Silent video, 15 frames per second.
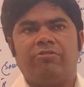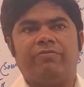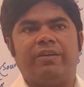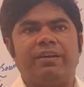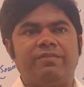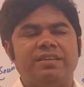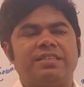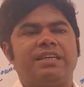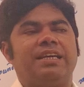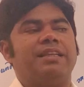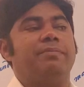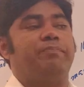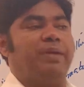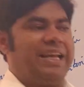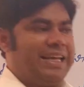When we say
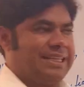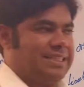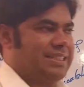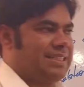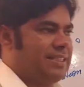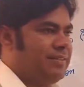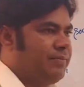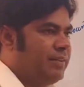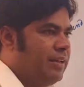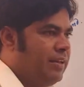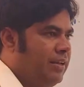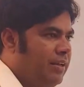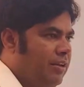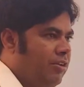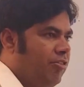the place,
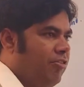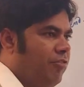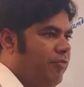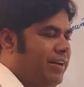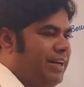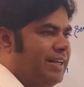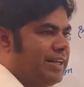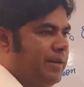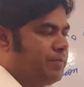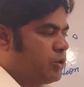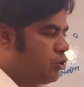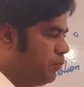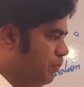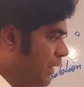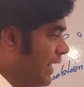when it comes
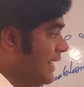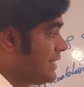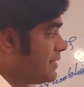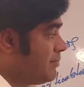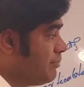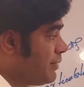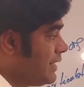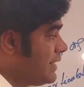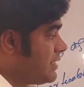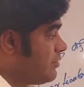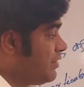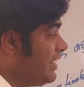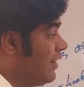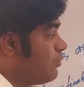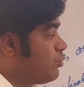to place, means
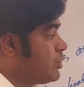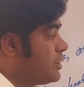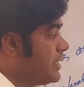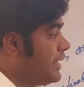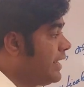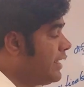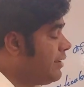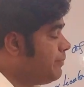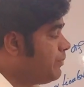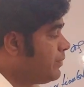we have to see